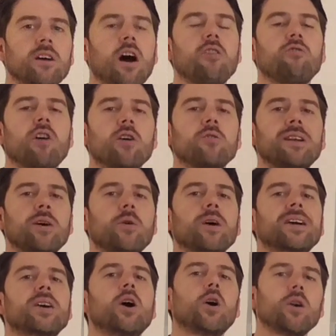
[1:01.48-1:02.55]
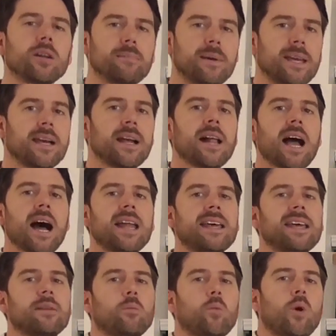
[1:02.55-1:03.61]
our own little economy, and
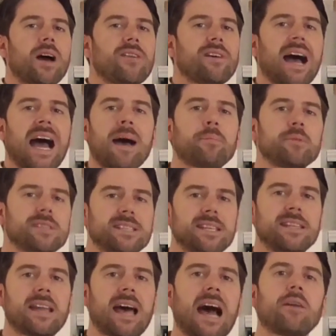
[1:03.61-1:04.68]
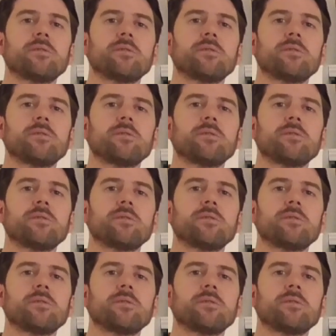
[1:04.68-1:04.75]
then whatever happens in the